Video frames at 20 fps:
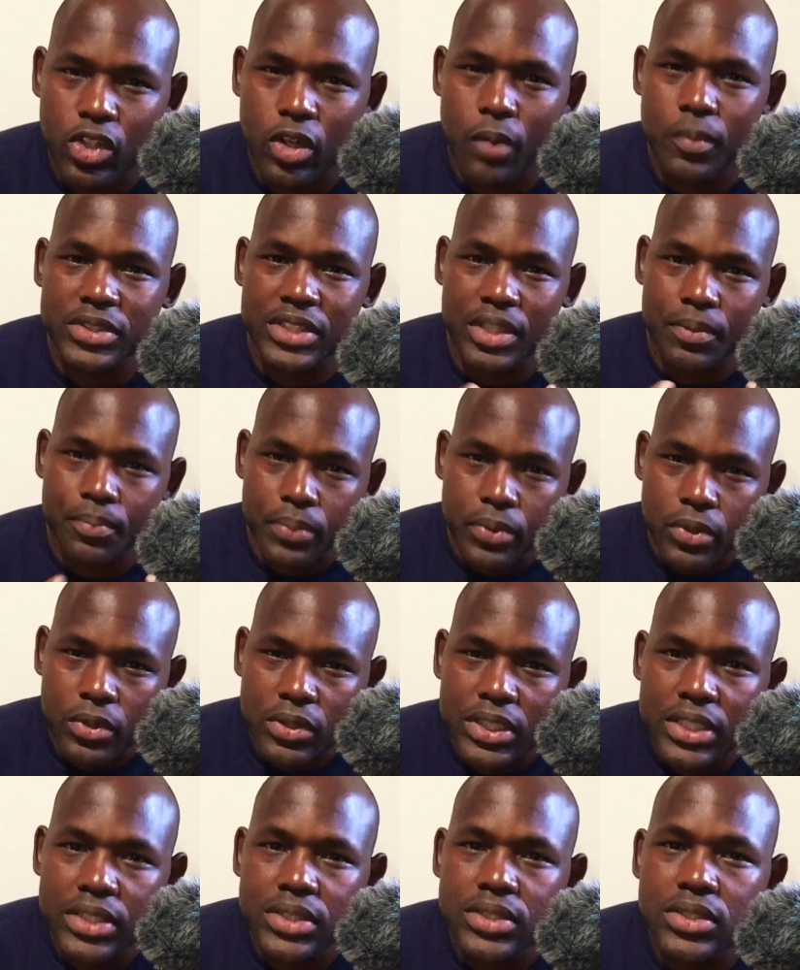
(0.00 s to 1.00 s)
You almost get
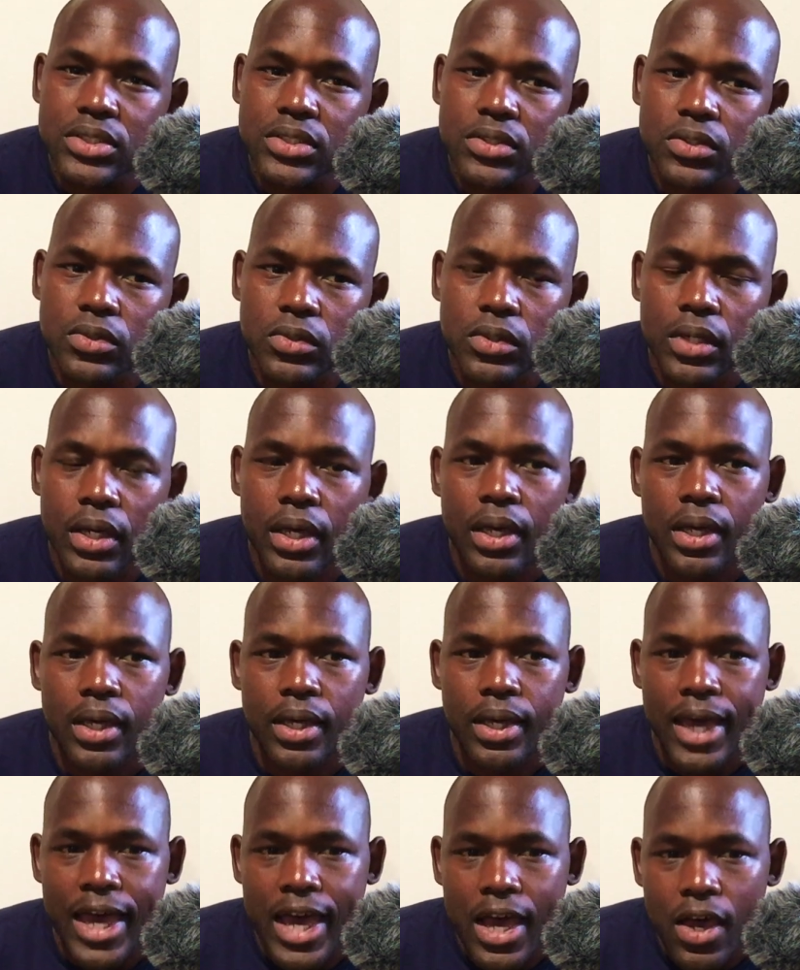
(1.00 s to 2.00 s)
pulled into
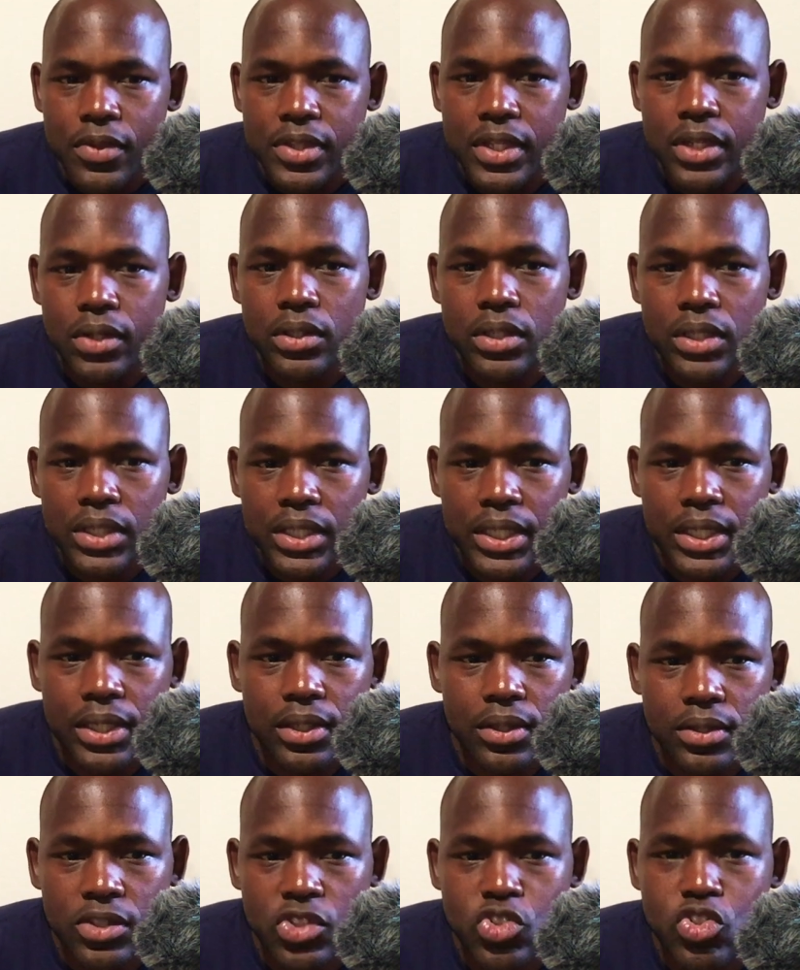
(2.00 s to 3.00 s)
how they're
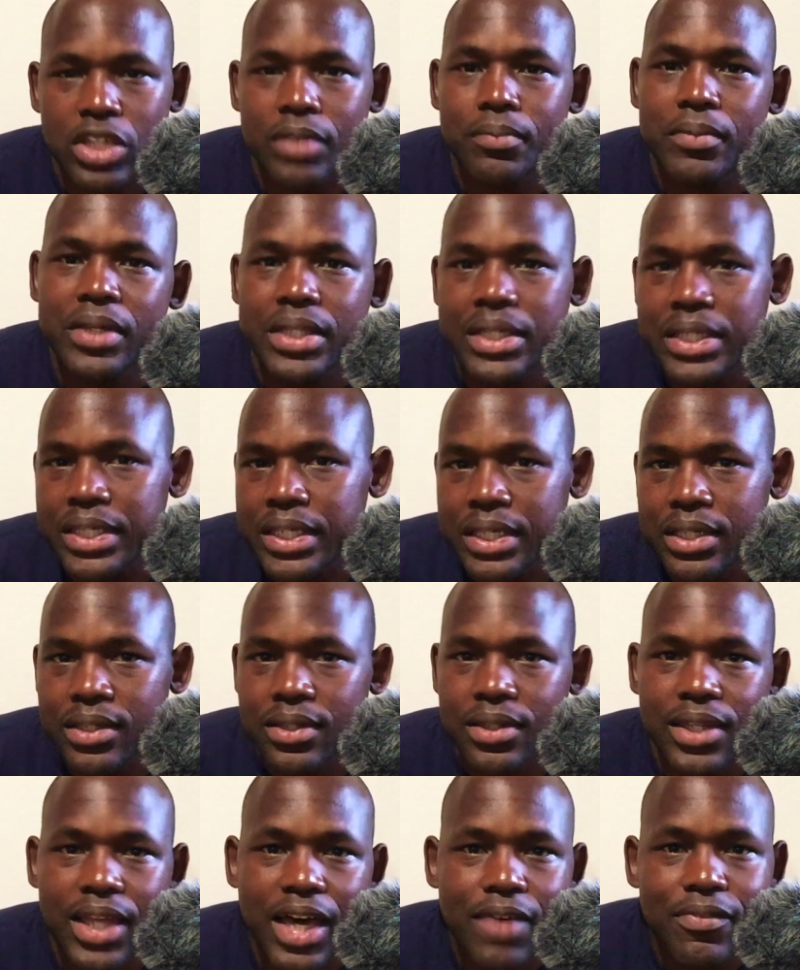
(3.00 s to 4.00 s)
looking dreamily,
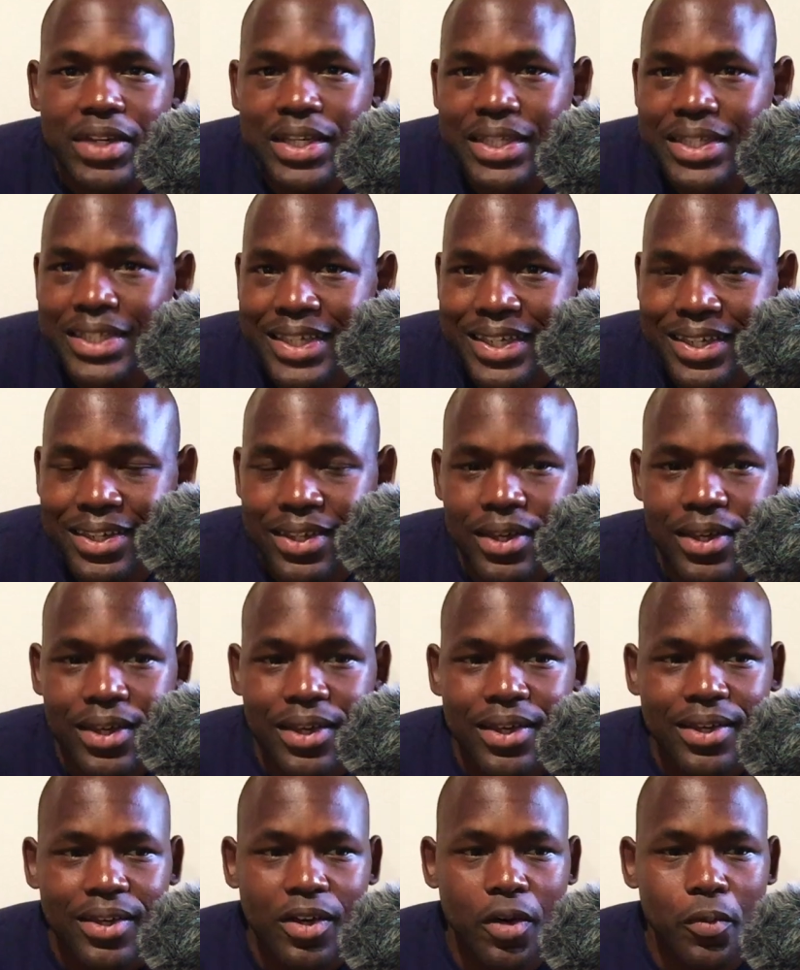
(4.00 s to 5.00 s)
lovingly,
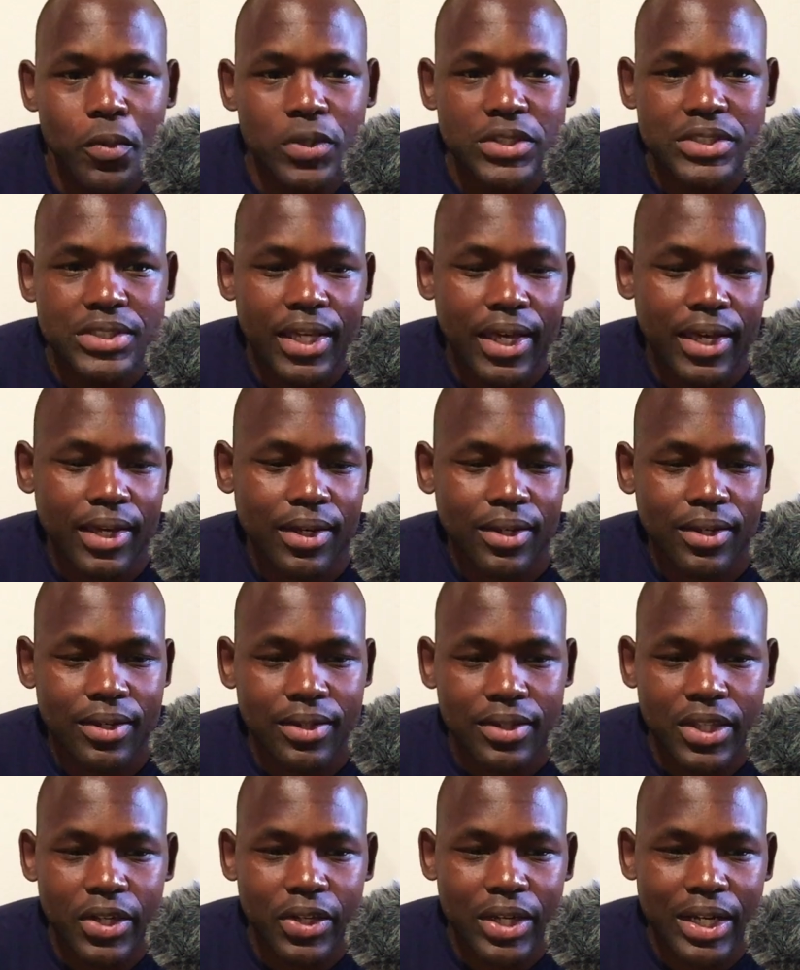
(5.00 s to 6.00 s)
almost like
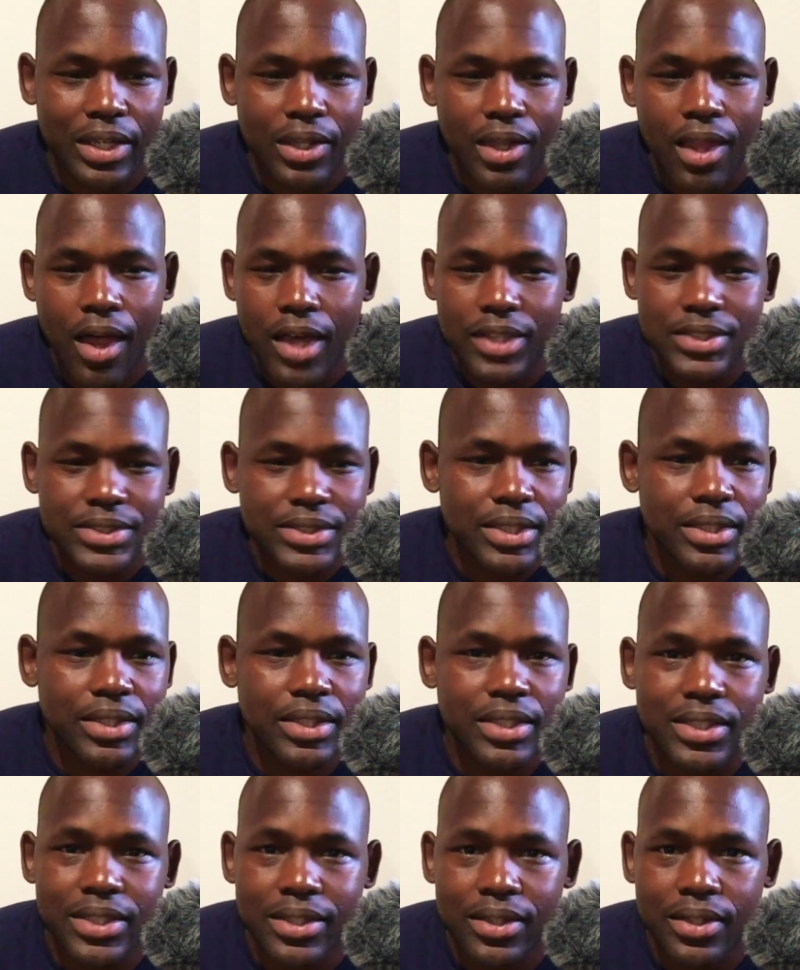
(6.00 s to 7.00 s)
they're getting lost in
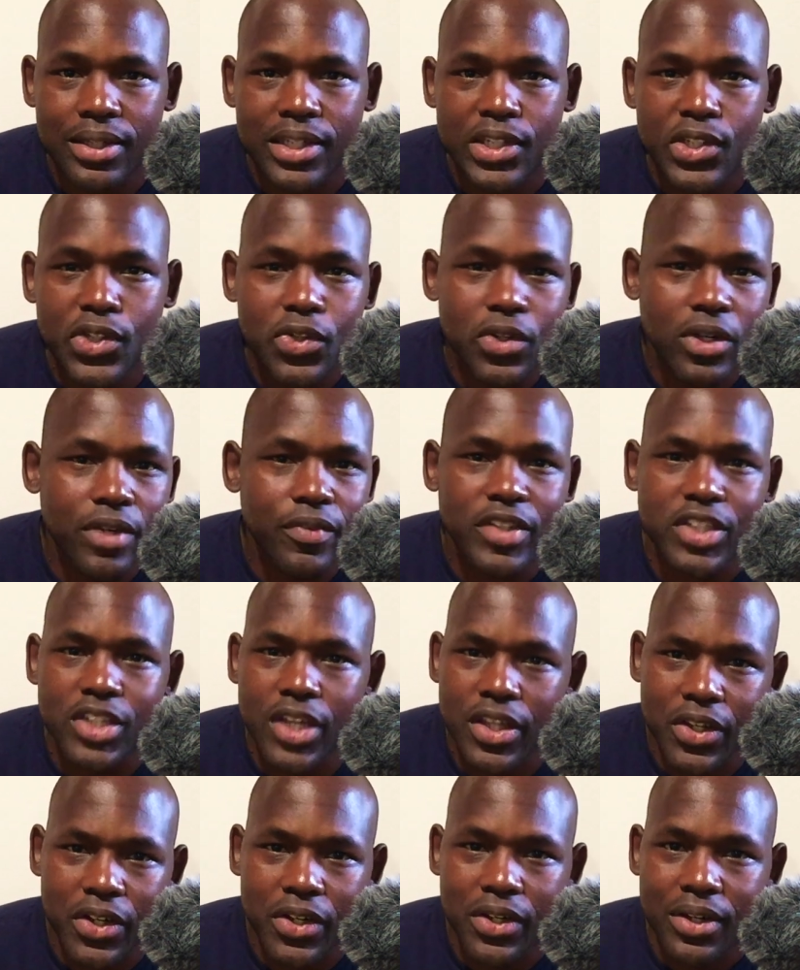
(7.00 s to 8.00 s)
the allure of each
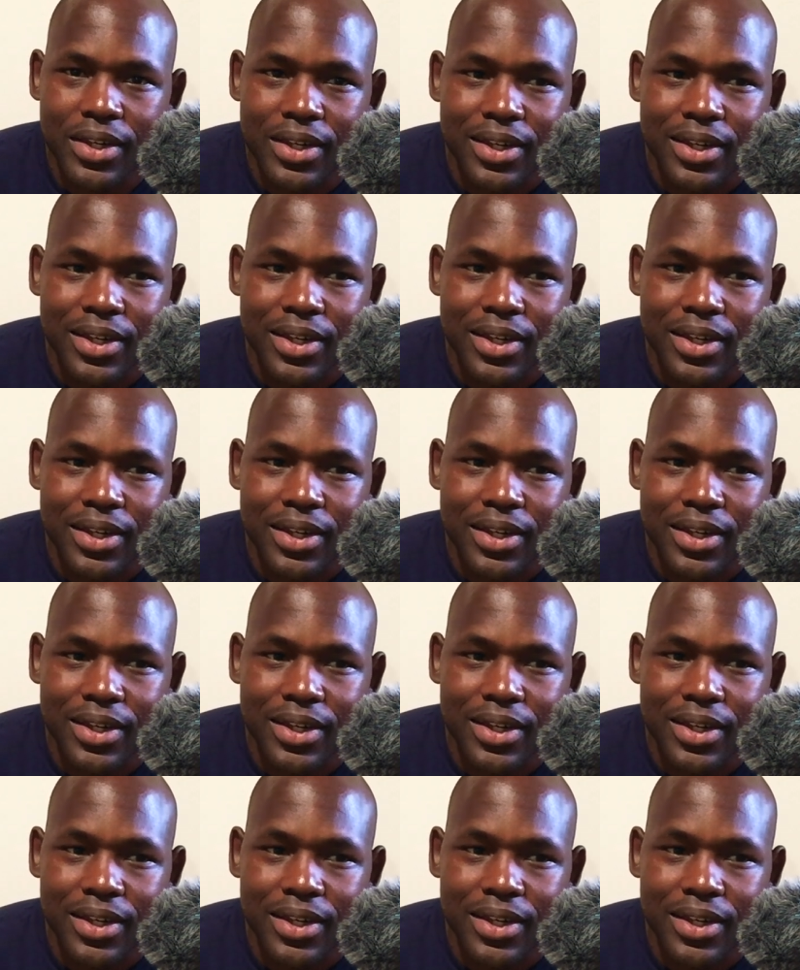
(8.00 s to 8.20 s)
other.